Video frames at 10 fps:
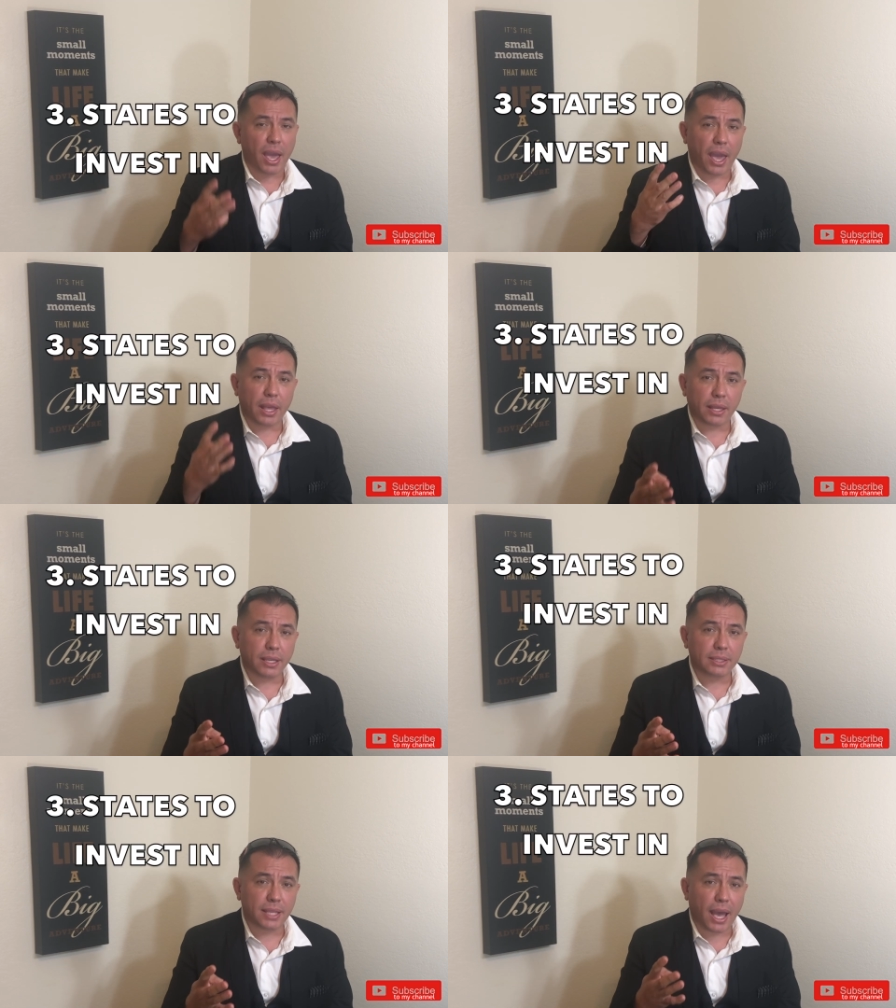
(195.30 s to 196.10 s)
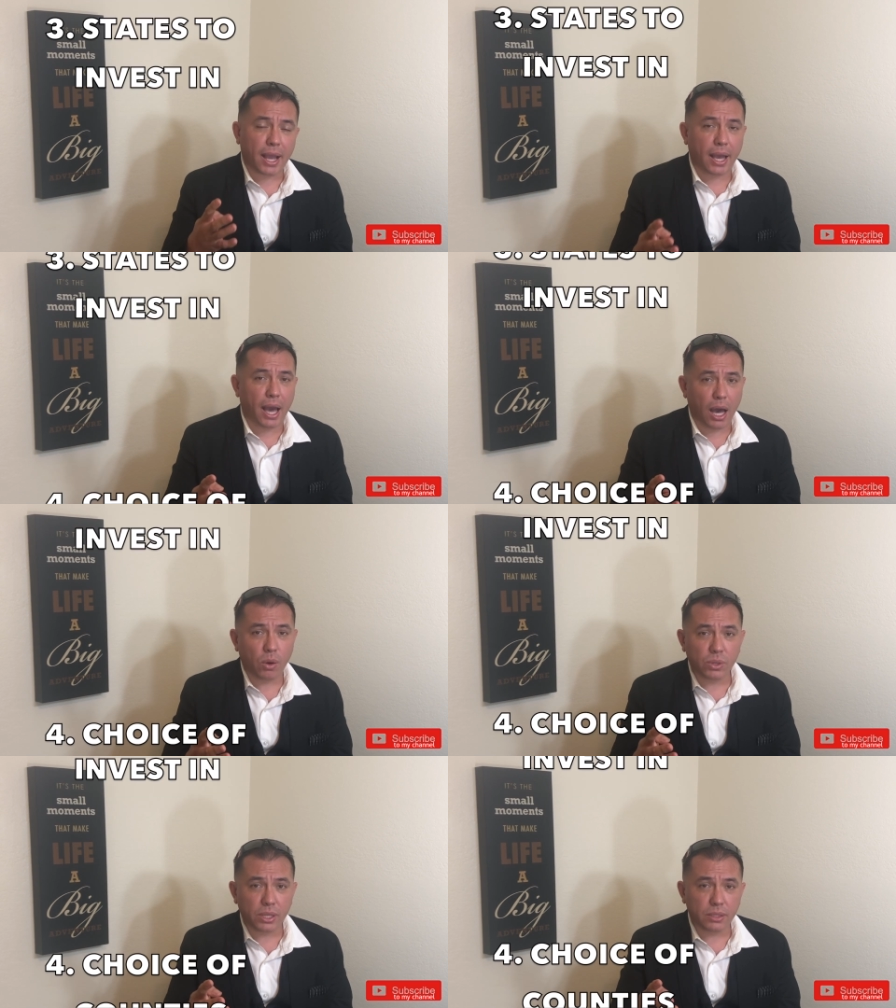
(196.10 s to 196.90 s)
and the exact
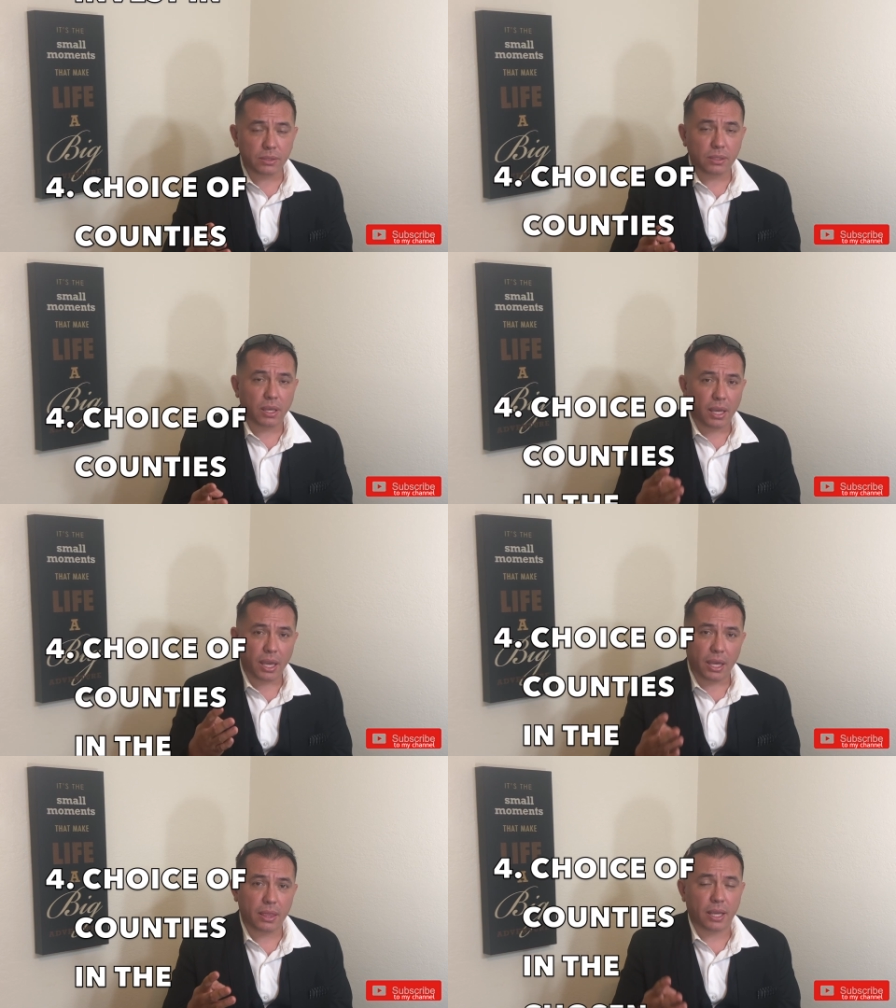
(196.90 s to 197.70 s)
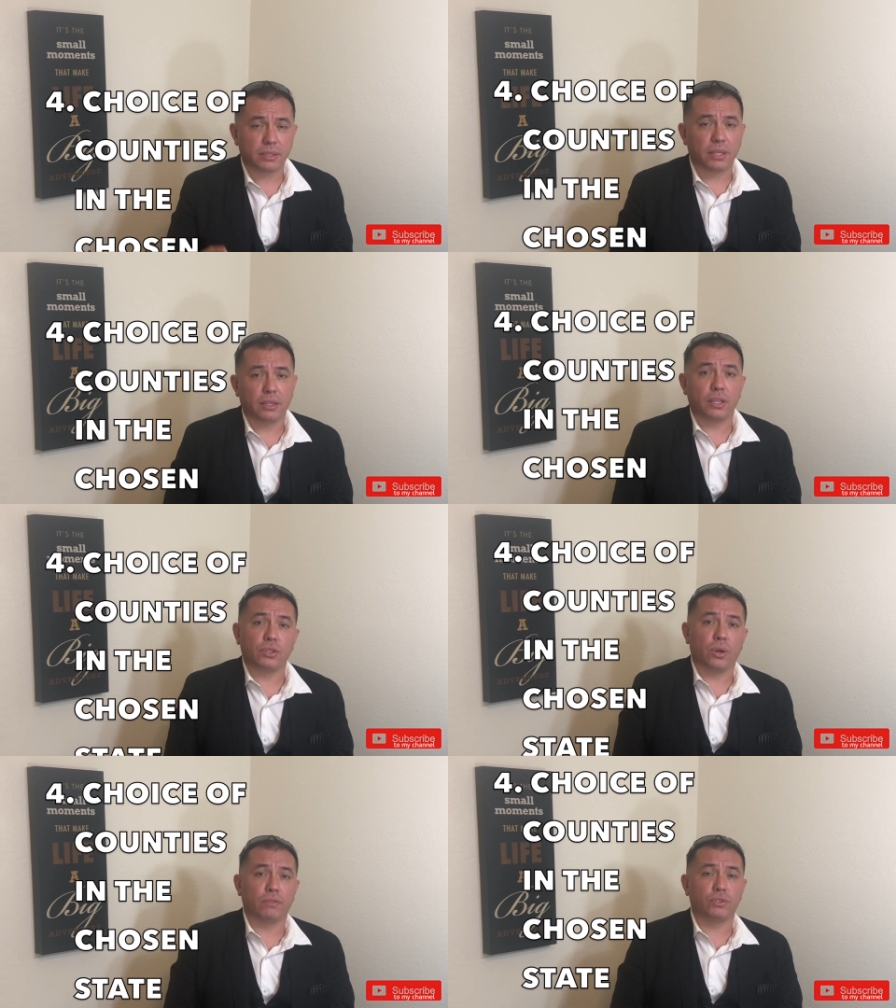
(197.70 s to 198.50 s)
counties in that state that
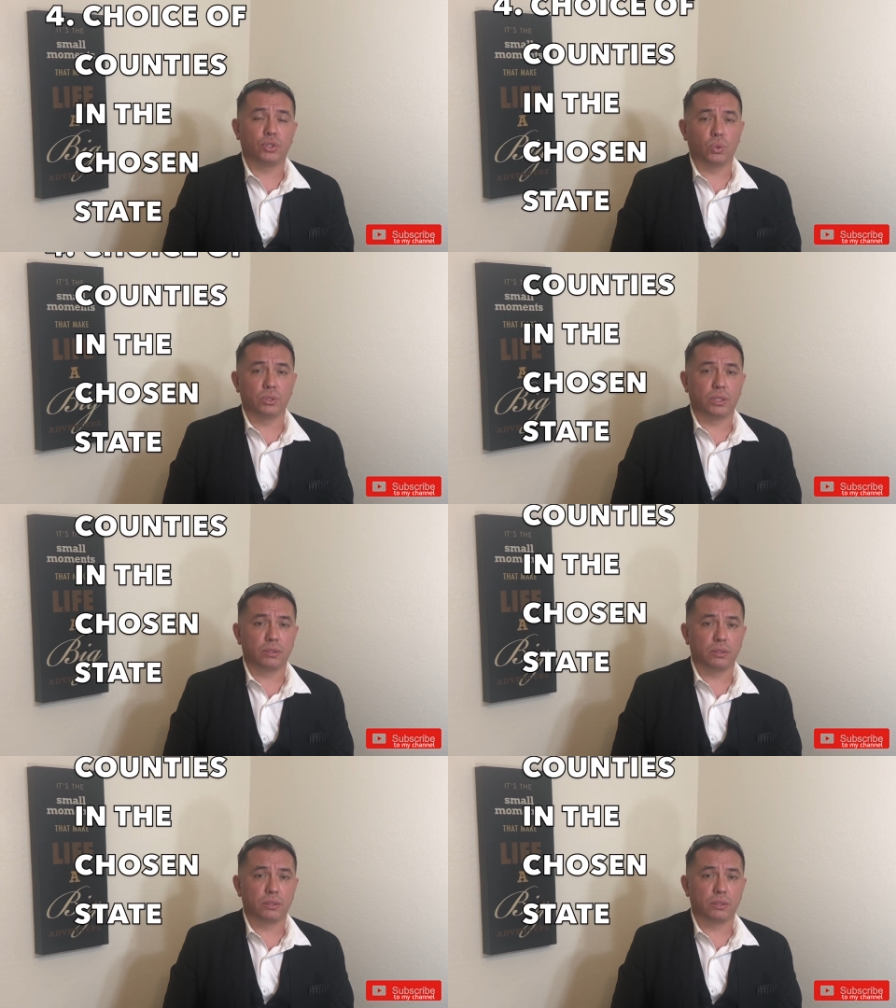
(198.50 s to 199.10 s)
you have chosen.